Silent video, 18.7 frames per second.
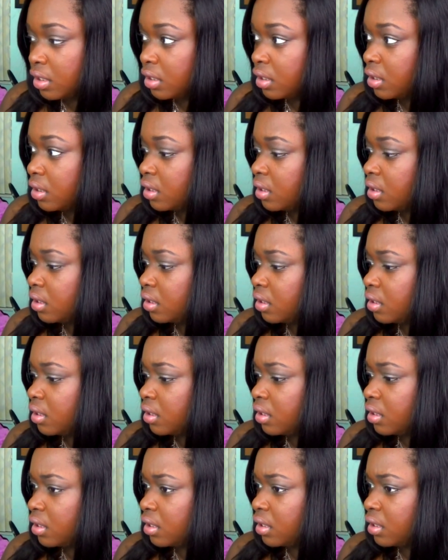
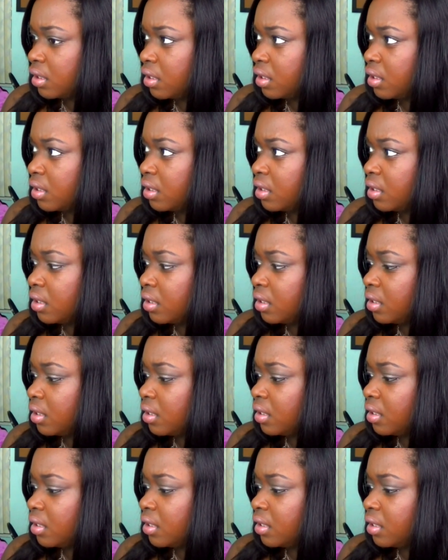
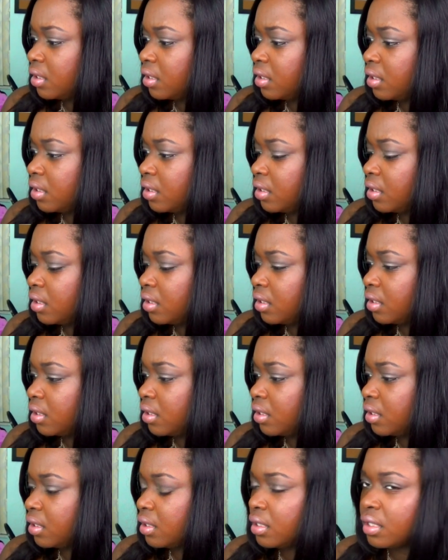
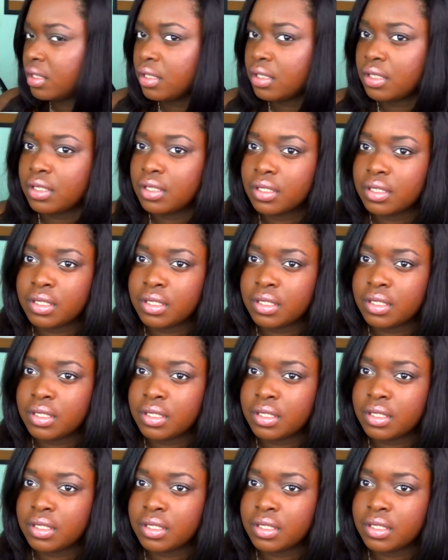No one is speaking in this clip.